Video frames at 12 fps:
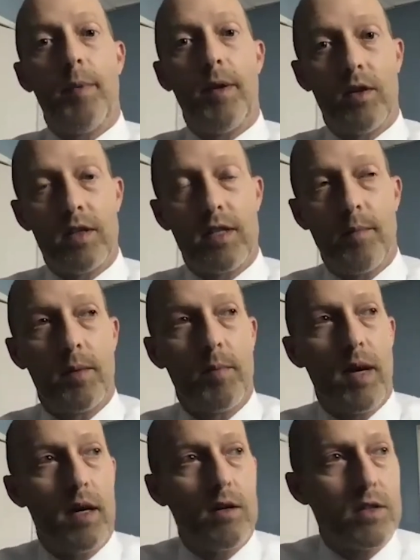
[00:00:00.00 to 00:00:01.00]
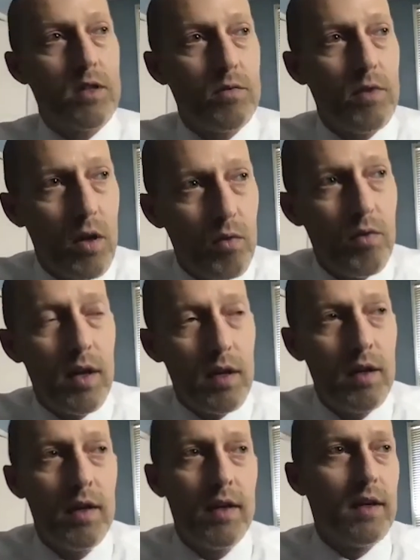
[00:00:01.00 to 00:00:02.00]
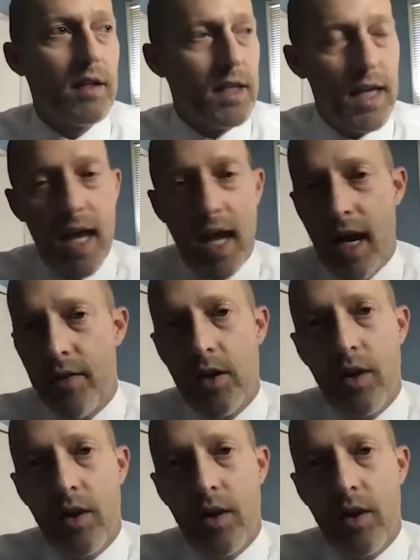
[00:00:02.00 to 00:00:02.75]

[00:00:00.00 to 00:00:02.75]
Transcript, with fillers: and onto something better. So know that, yeah, there are a